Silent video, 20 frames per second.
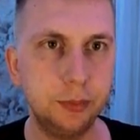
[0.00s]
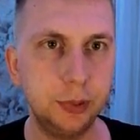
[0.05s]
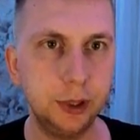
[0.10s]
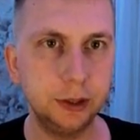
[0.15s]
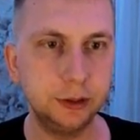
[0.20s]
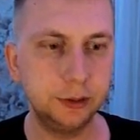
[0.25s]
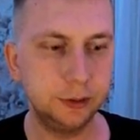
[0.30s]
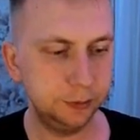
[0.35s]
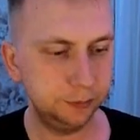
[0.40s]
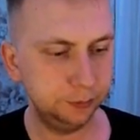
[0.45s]

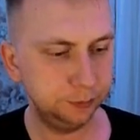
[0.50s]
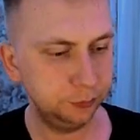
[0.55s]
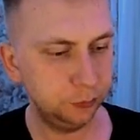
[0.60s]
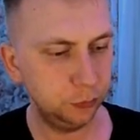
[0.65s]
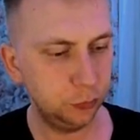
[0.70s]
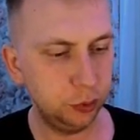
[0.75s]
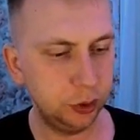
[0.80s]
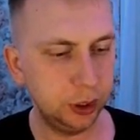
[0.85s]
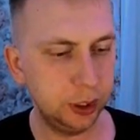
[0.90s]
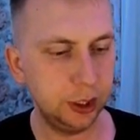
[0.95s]
But
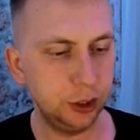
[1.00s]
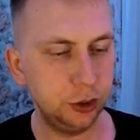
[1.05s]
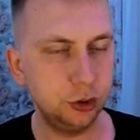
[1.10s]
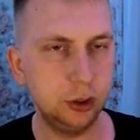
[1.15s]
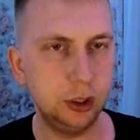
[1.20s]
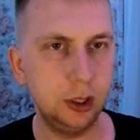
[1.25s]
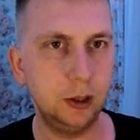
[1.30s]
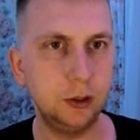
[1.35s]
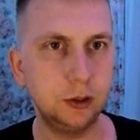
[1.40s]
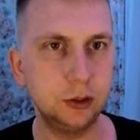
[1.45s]
you can
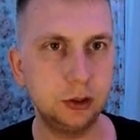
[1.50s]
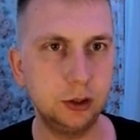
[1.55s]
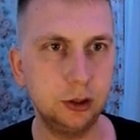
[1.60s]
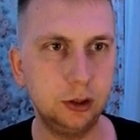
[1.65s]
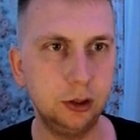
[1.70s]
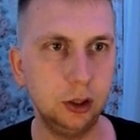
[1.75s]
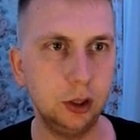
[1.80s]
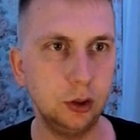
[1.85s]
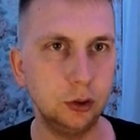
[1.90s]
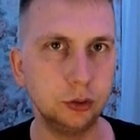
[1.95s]
actually
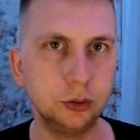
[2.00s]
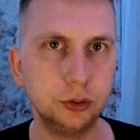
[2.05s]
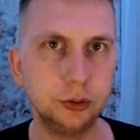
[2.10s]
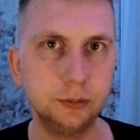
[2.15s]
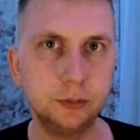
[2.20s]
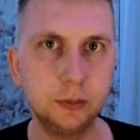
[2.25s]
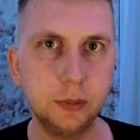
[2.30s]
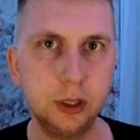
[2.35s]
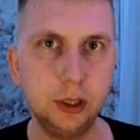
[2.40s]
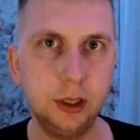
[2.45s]
ask Claude
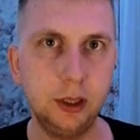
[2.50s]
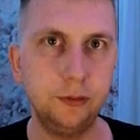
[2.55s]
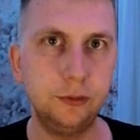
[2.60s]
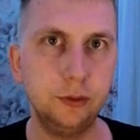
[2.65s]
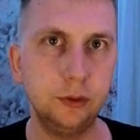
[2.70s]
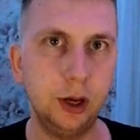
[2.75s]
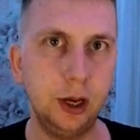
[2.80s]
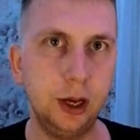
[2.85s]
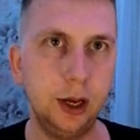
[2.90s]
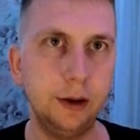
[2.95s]

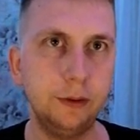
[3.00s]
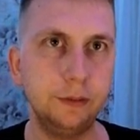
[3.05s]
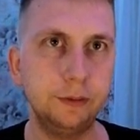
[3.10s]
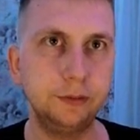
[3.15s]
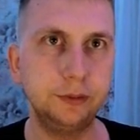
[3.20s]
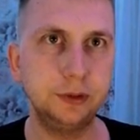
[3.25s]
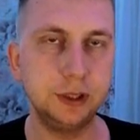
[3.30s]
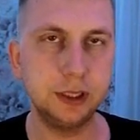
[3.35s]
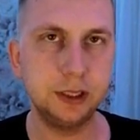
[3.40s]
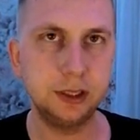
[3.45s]
if you
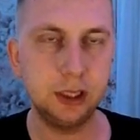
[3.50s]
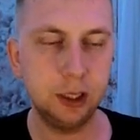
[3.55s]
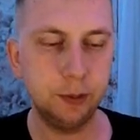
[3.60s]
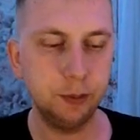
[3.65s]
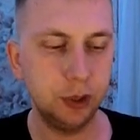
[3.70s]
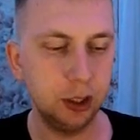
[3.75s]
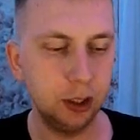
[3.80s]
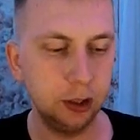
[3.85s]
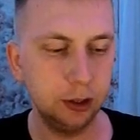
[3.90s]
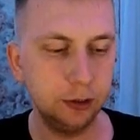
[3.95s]
have this
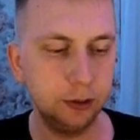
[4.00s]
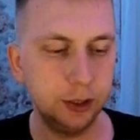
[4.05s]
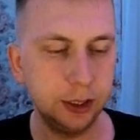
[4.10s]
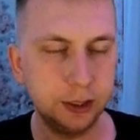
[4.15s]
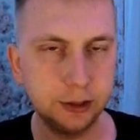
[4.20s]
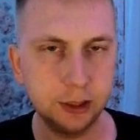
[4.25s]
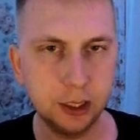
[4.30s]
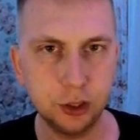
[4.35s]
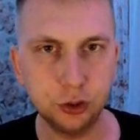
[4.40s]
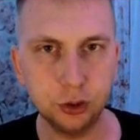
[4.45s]
terminal
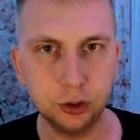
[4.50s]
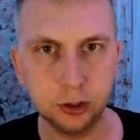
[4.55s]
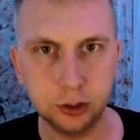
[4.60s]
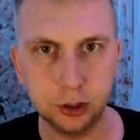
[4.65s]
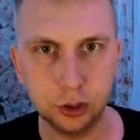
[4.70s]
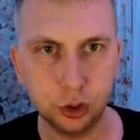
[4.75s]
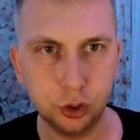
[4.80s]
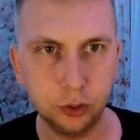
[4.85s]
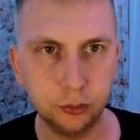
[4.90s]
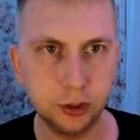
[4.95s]
extension
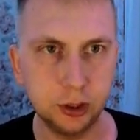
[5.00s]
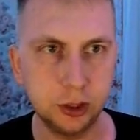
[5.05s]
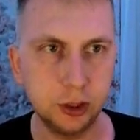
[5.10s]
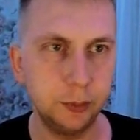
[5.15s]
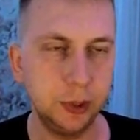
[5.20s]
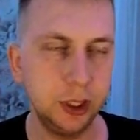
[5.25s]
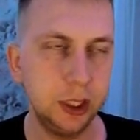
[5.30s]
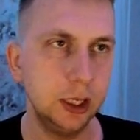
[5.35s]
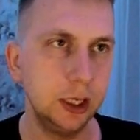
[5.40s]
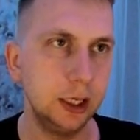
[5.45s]
that I showed in
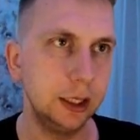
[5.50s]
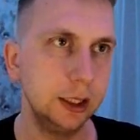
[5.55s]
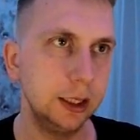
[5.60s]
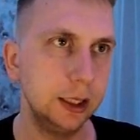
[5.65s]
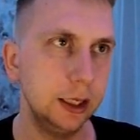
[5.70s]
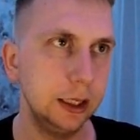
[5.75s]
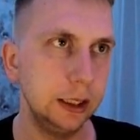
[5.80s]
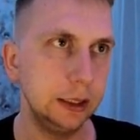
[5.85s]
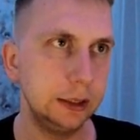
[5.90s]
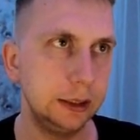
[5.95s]
the
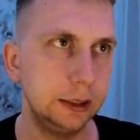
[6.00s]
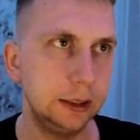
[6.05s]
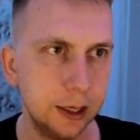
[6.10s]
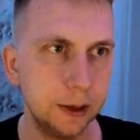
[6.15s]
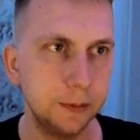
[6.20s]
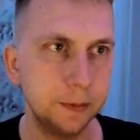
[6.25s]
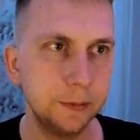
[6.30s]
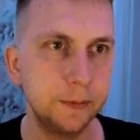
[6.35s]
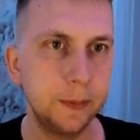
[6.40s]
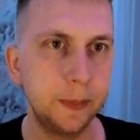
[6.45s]
beginning,
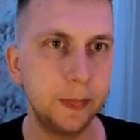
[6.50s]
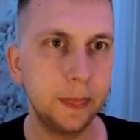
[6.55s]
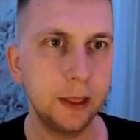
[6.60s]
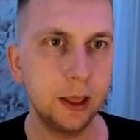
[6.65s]
then